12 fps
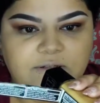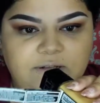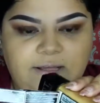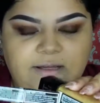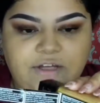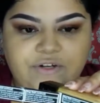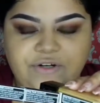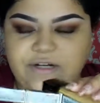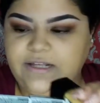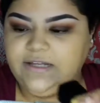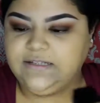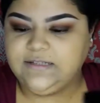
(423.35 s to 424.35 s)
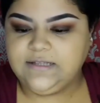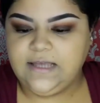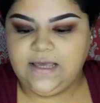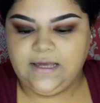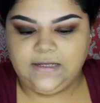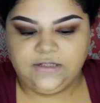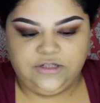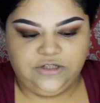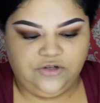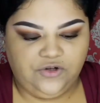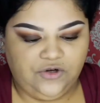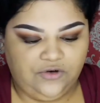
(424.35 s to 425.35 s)
like ingredients, and
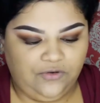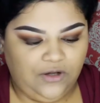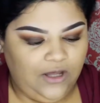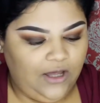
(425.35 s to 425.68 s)
you know